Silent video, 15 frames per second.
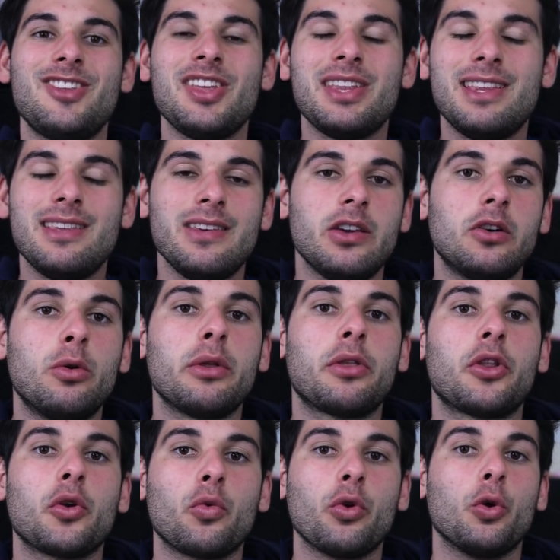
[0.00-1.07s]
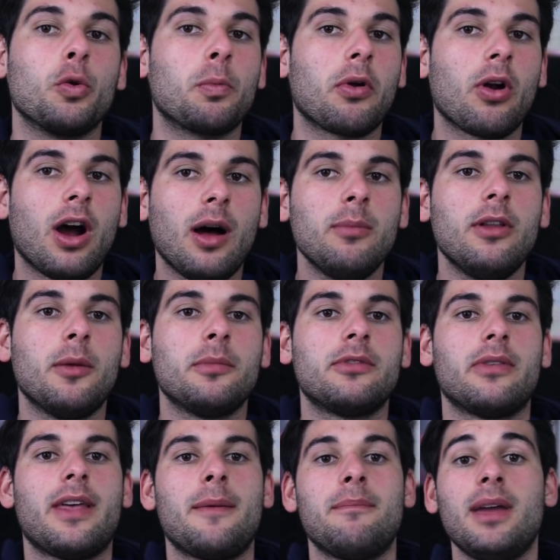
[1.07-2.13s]
to deal with the root problem
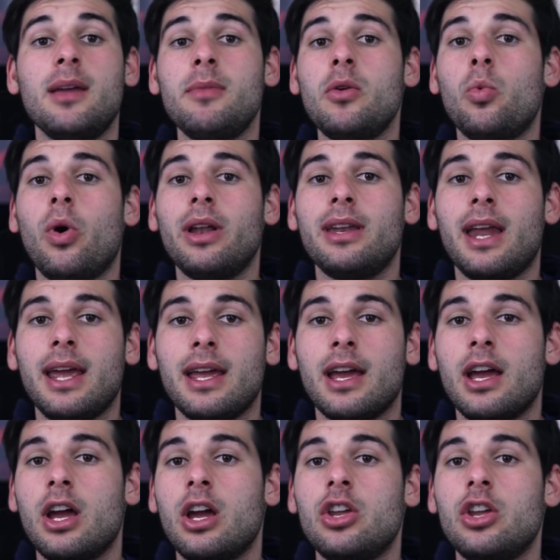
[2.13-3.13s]
so that maybe one day